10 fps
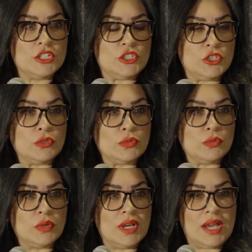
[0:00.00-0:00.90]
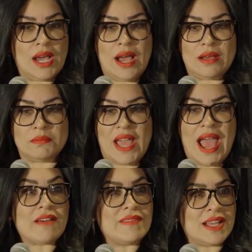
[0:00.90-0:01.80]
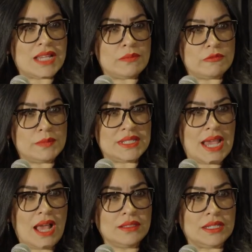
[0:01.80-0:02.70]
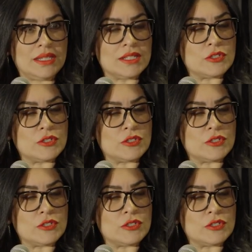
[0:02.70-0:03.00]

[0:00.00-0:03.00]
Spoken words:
to have that type of mentality.